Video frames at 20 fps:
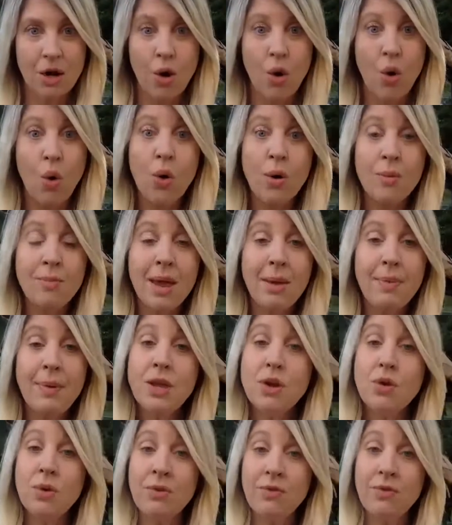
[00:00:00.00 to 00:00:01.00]
Or maybe
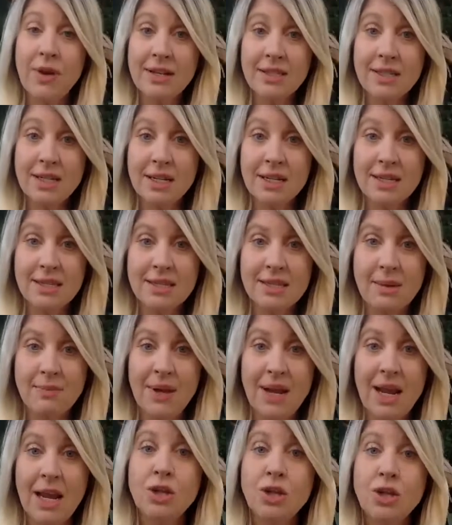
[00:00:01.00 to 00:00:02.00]
you invested in
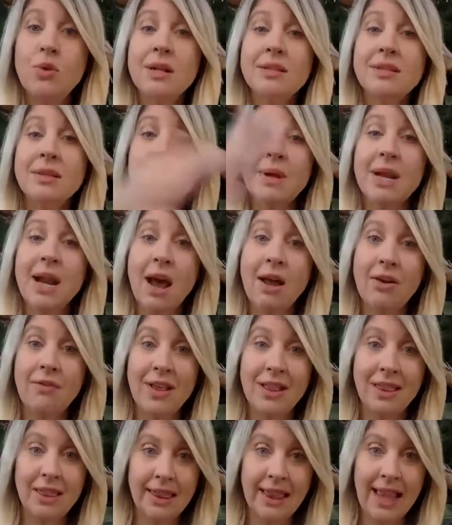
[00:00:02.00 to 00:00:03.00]
something and you got something out of
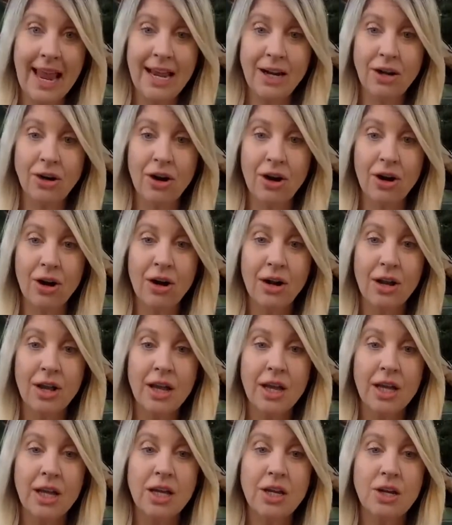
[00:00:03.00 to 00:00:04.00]
it later.
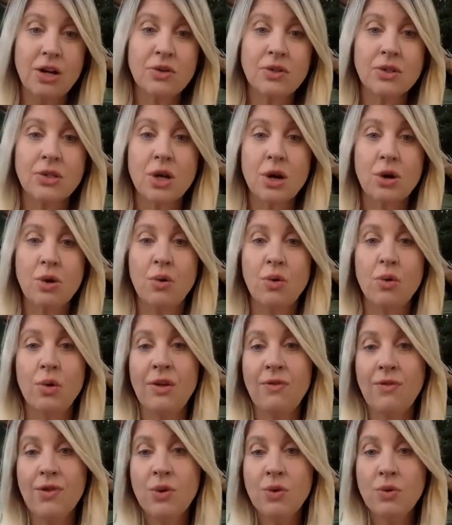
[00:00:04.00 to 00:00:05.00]
So
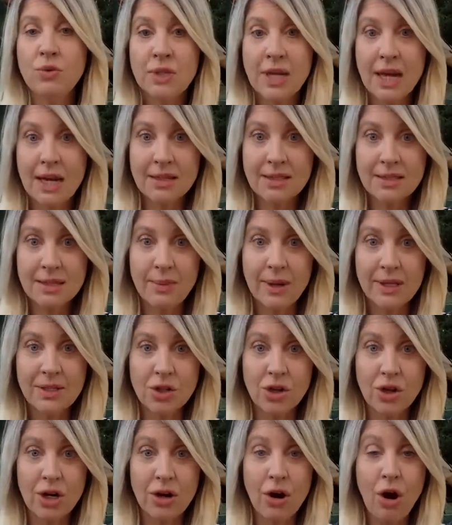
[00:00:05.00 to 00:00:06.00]
if you take a
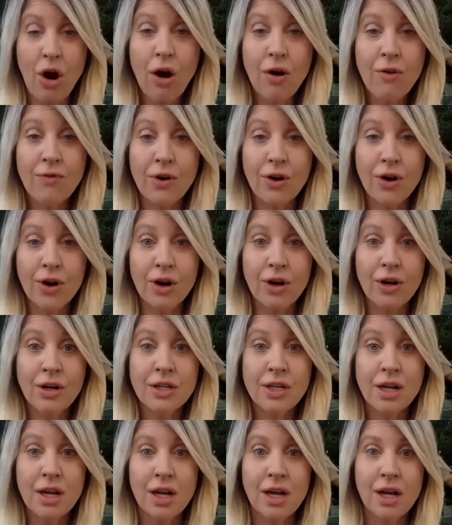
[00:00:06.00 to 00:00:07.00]
semester at Harvard,
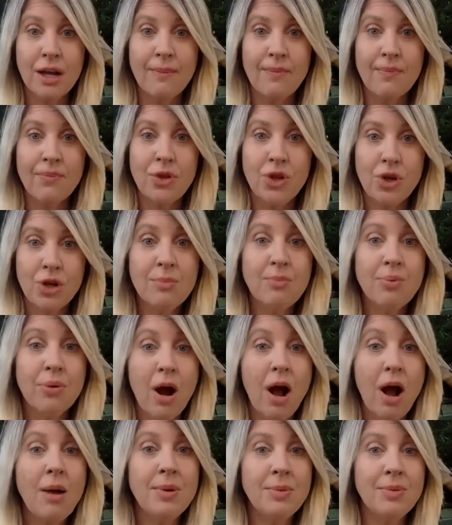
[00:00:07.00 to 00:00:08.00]
you can
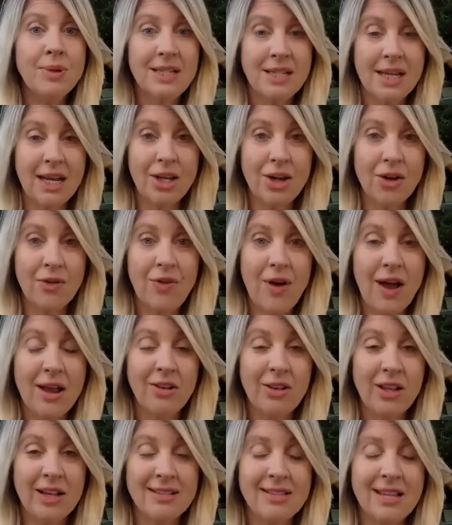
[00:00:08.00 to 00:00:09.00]
probably take your
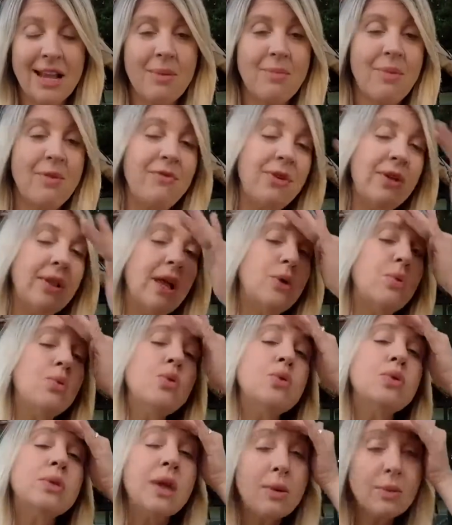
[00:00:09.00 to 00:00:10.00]
final exam and feel like, whoo,
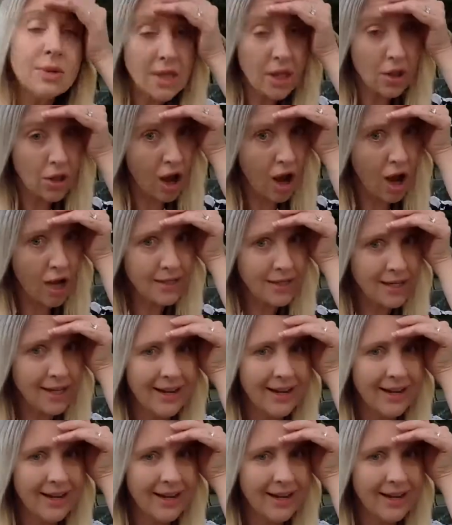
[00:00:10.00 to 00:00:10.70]
that was a lot.